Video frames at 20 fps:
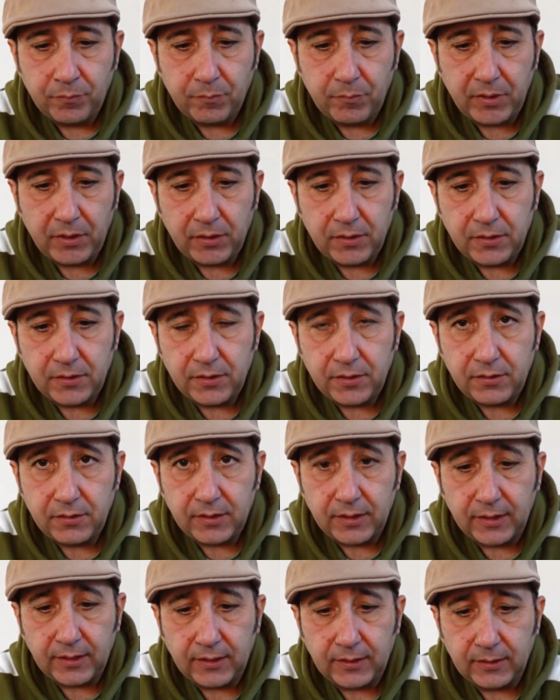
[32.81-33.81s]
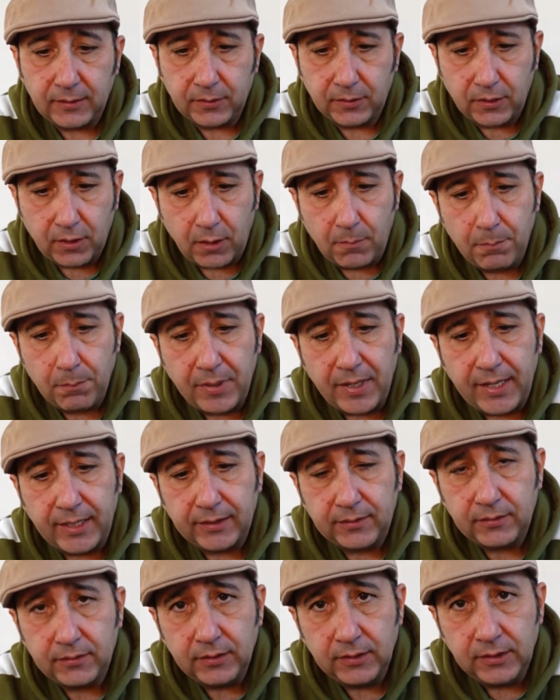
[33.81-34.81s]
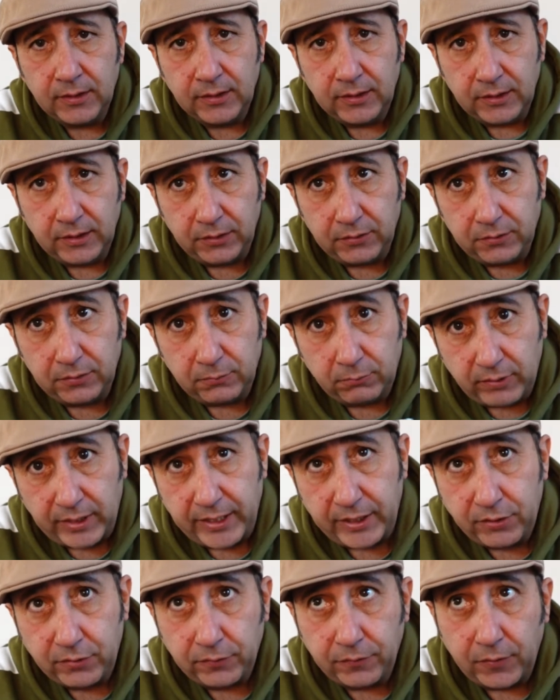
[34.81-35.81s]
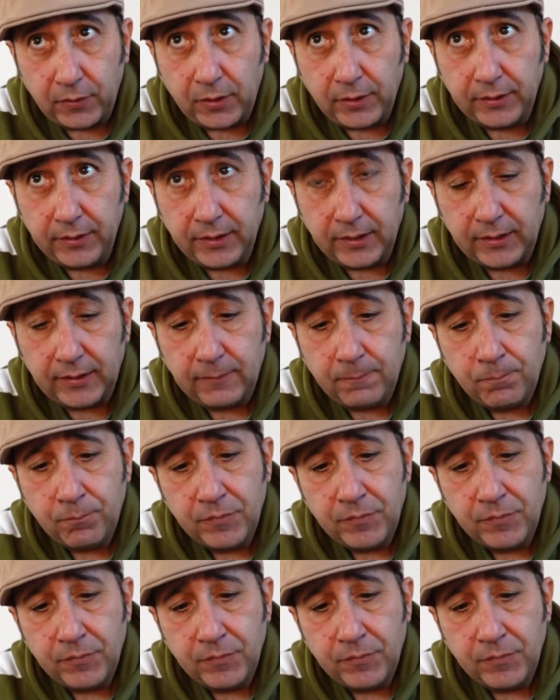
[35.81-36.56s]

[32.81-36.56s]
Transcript: because it's compact, it's a rangefinder,